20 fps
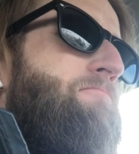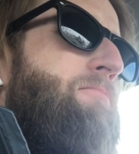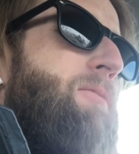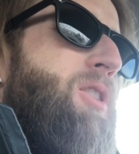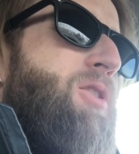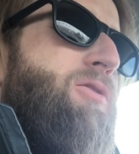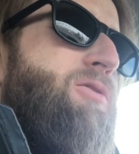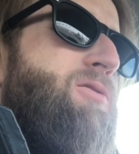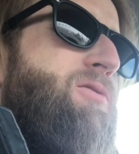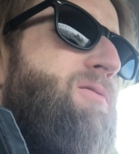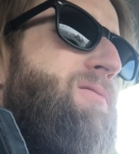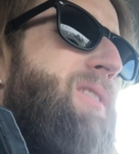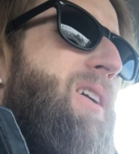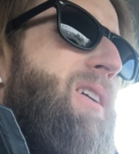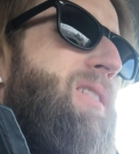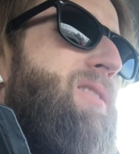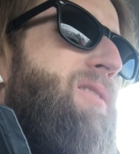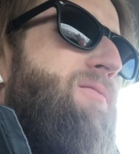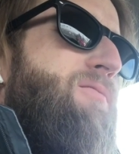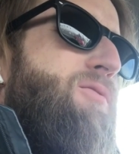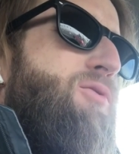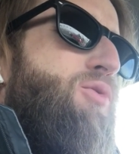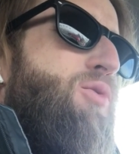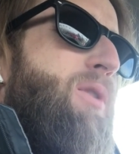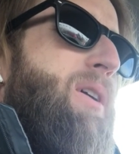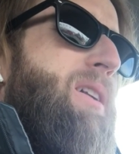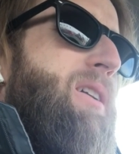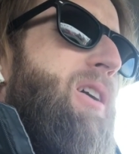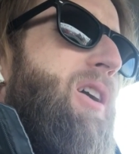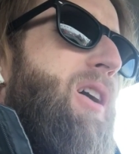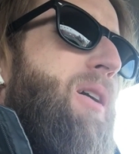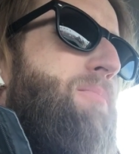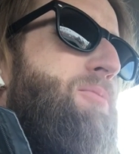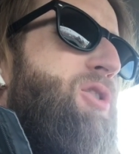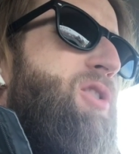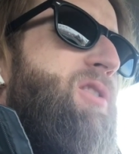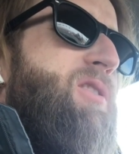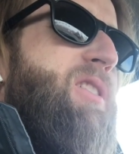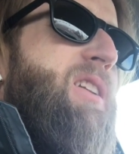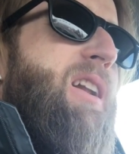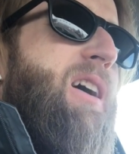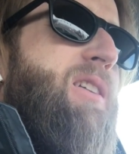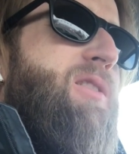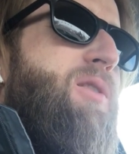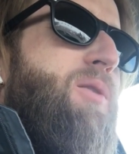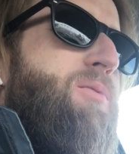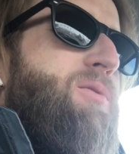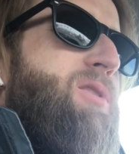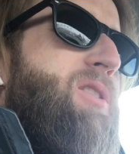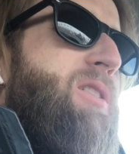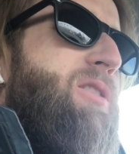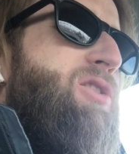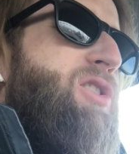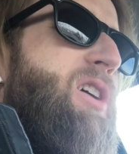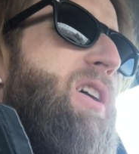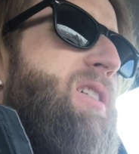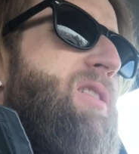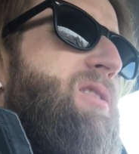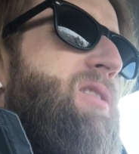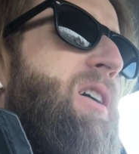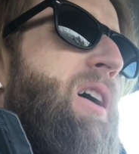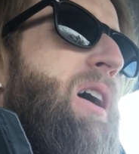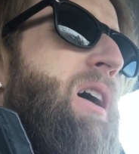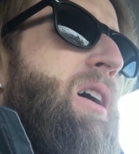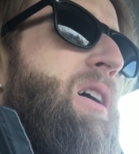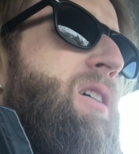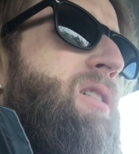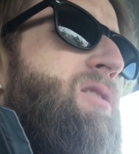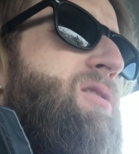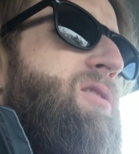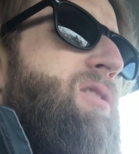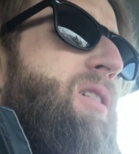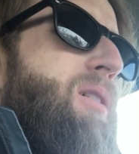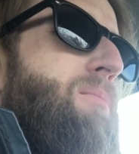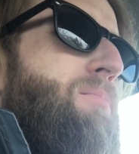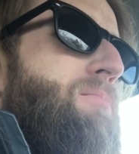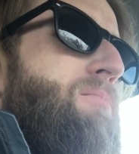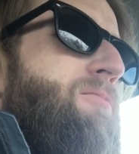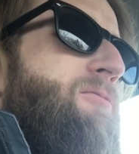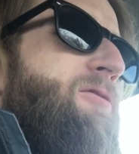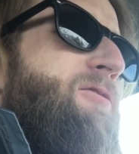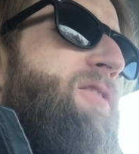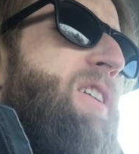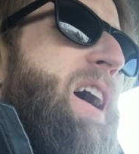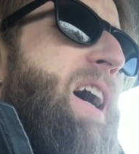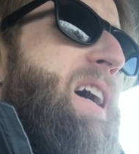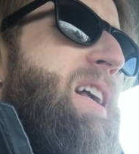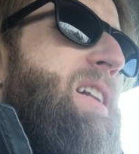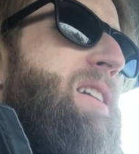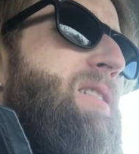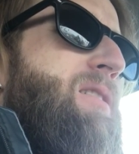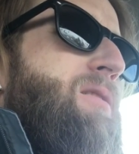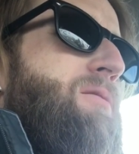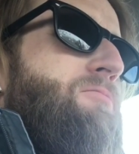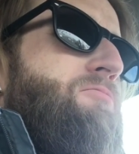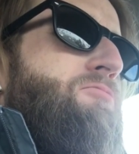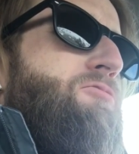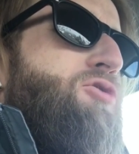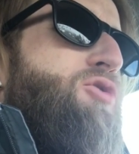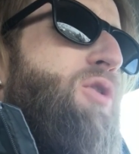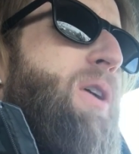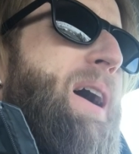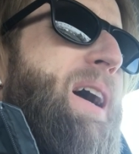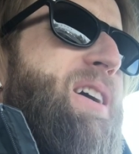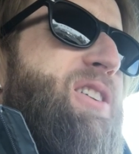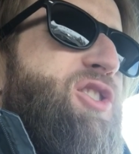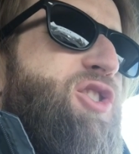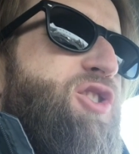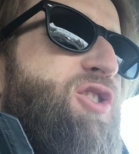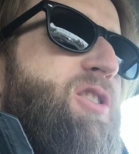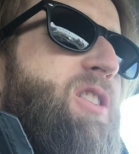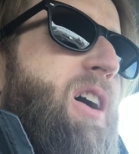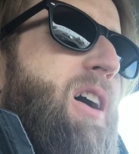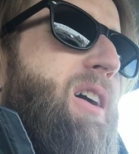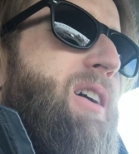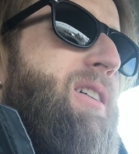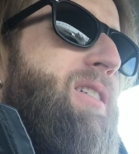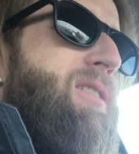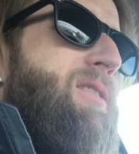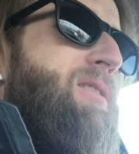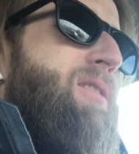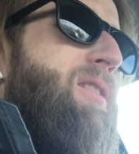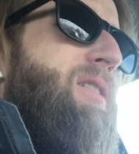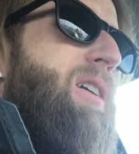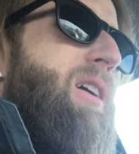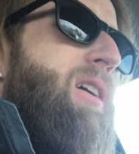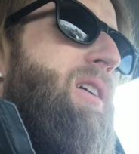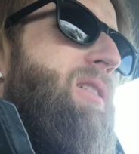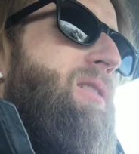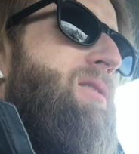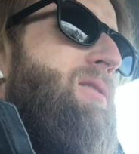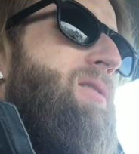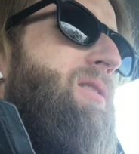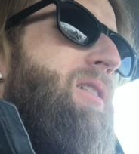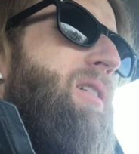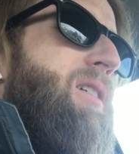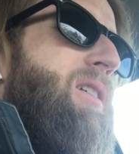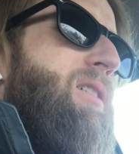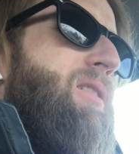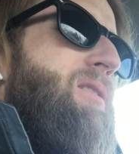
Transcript: There's lots of great options, and I don't suggest some fad crash diet that